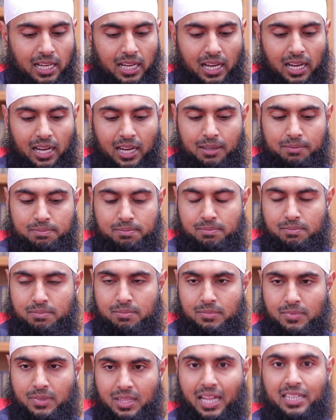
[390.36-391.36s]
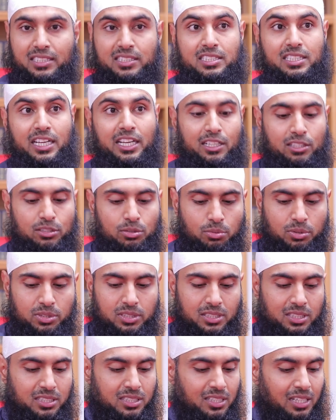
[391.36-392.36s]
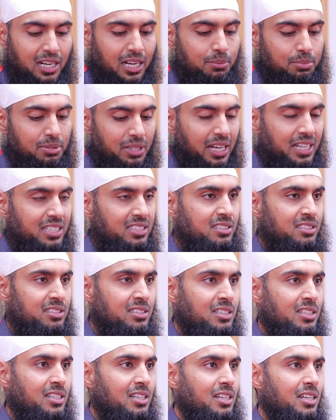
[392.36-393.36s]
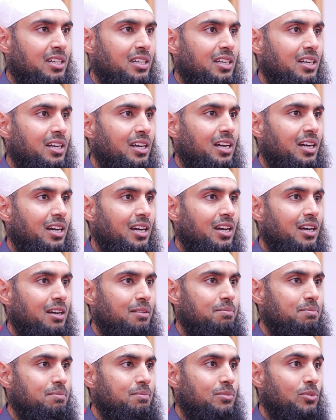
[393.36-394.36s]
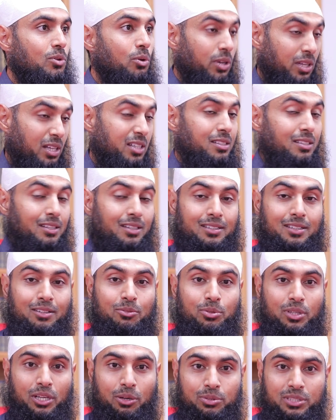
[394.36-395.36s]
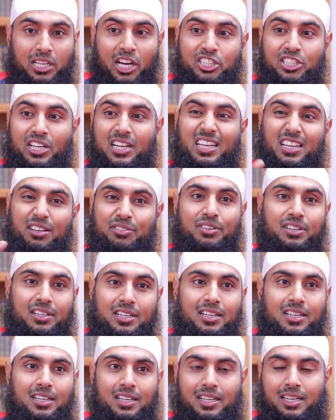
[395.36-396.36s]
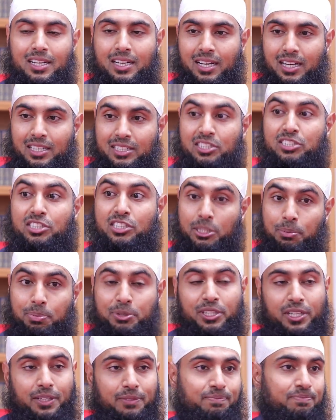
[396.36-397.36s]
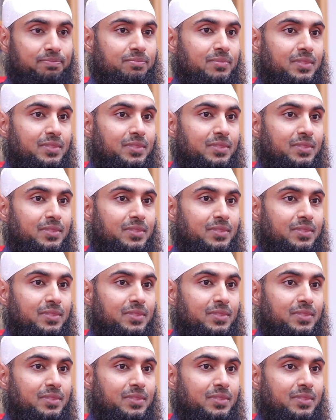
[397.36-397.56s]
That state was described as it was actually given a description.